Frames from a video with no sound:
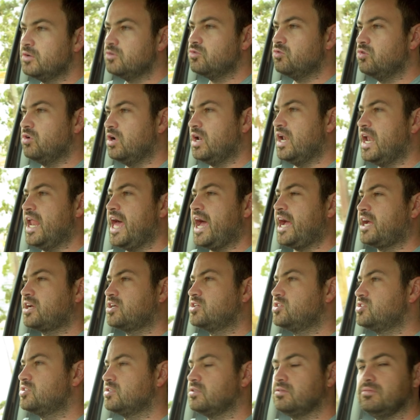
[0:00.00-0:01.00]

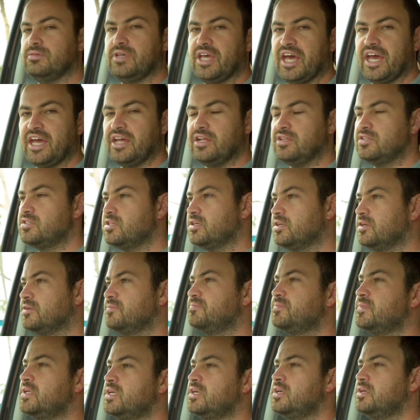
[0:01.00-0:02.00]
relaxed gait, and it
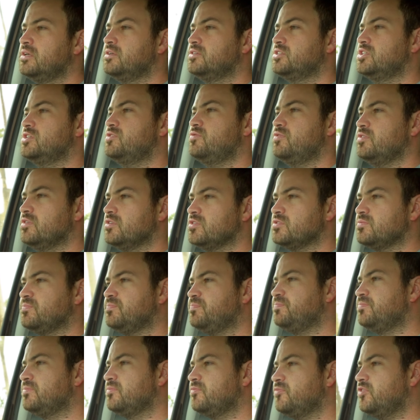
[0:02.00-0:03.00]
just feels
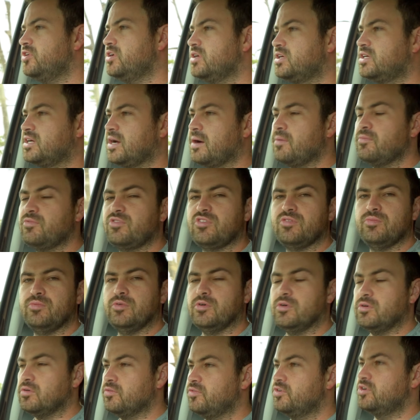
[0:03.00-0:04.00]
very
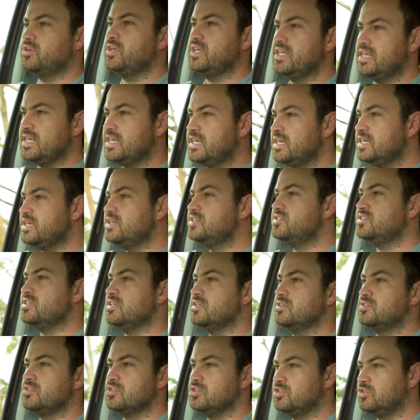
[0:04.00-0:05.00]
comfortable, very easy
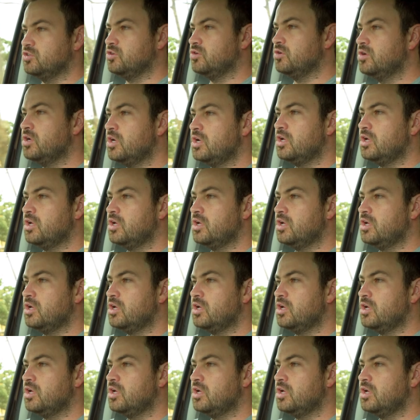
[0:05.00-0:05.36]
to do